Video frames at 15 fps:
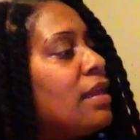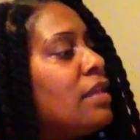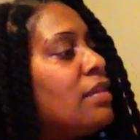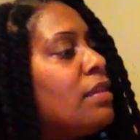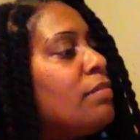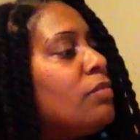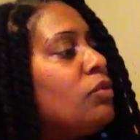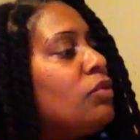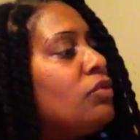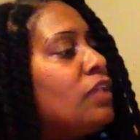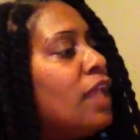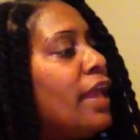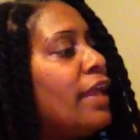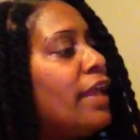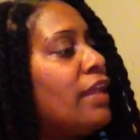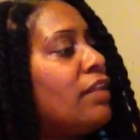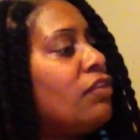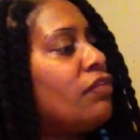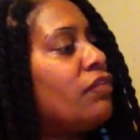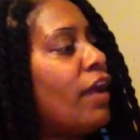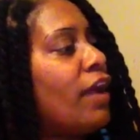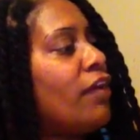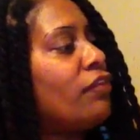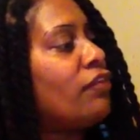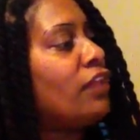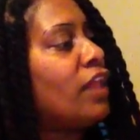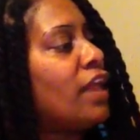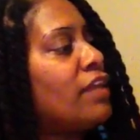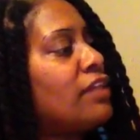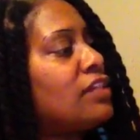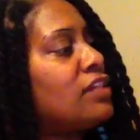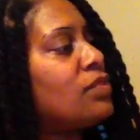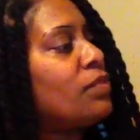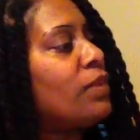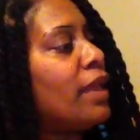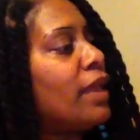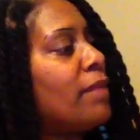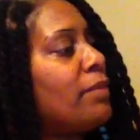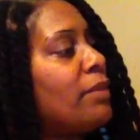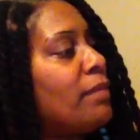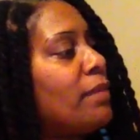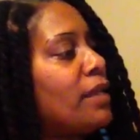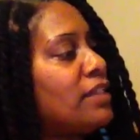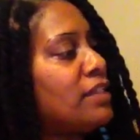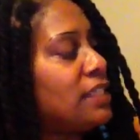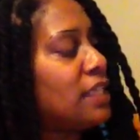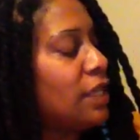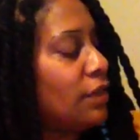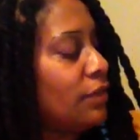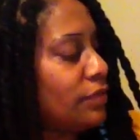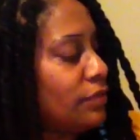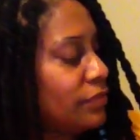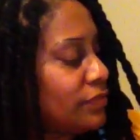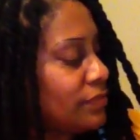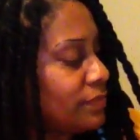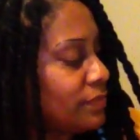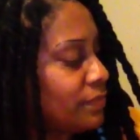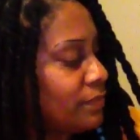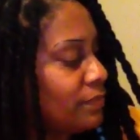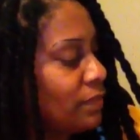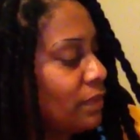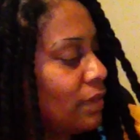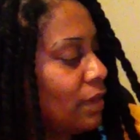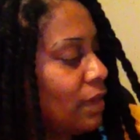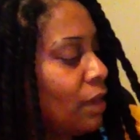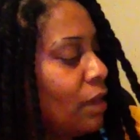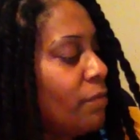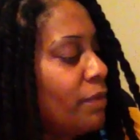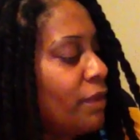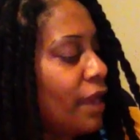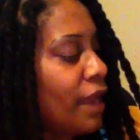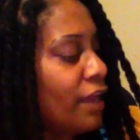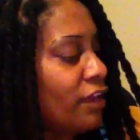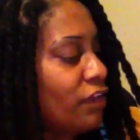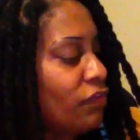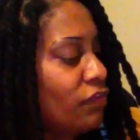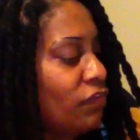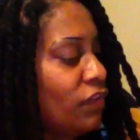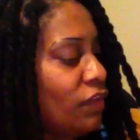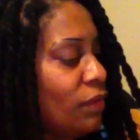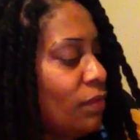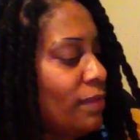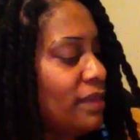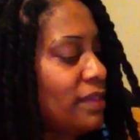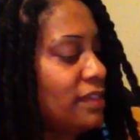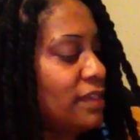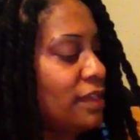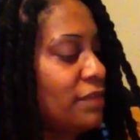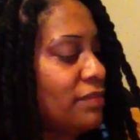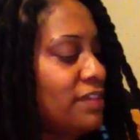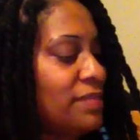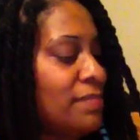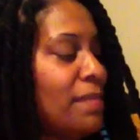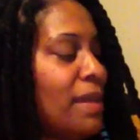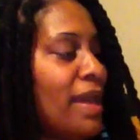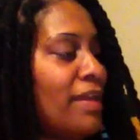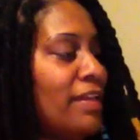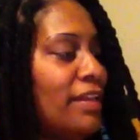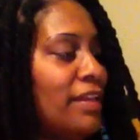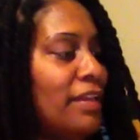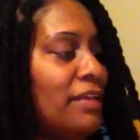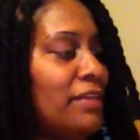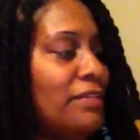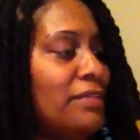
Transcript: The moonlight and the fireflies swam in my tears, but I could feel myself smiling.